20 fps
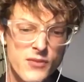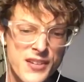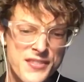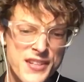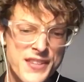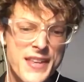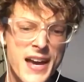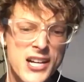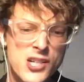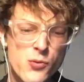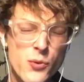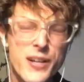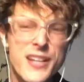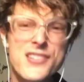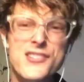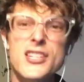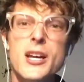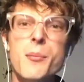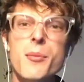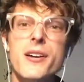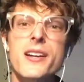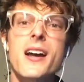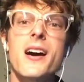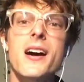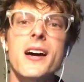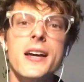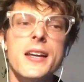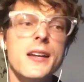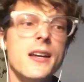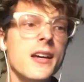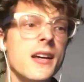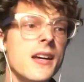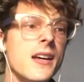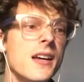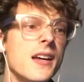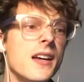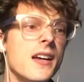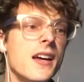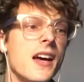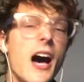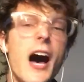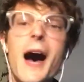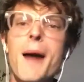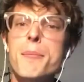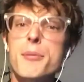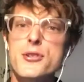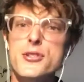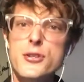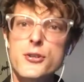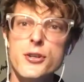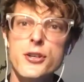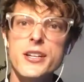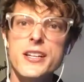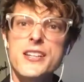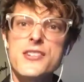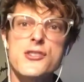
The next one is number 9, opportunity.